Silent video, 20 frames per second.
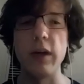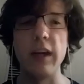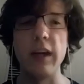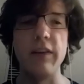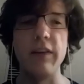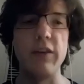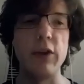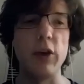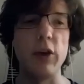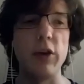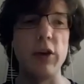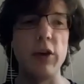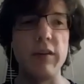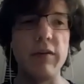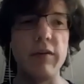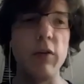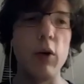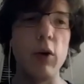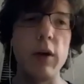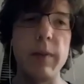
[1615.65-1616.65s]
if you know that
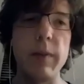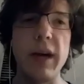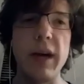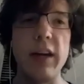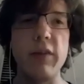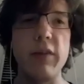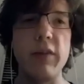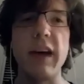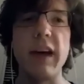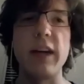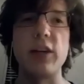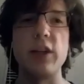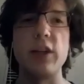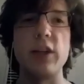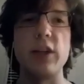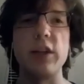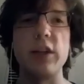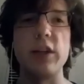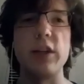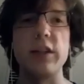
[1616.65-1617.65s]
4
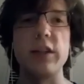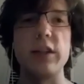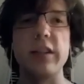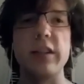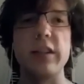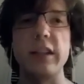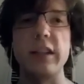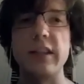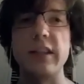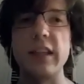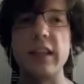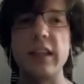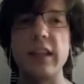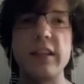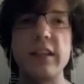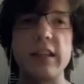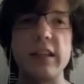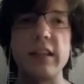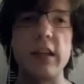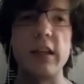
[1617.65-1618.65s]
manufacturers
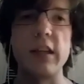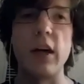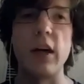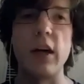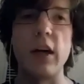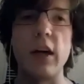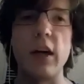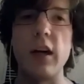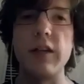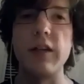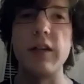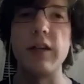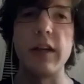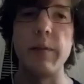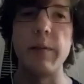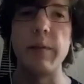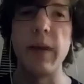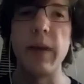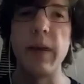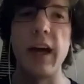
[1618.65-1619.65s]
exist and all of
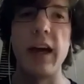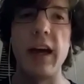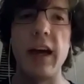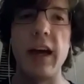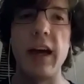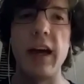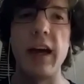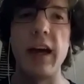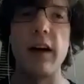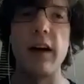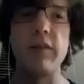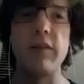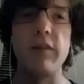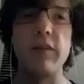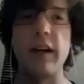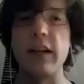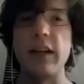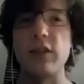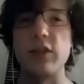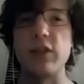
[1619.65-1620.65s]
them have an
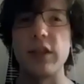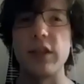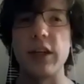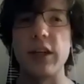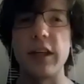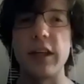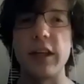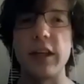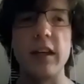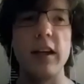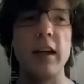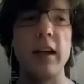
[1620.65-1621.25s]
extra circuit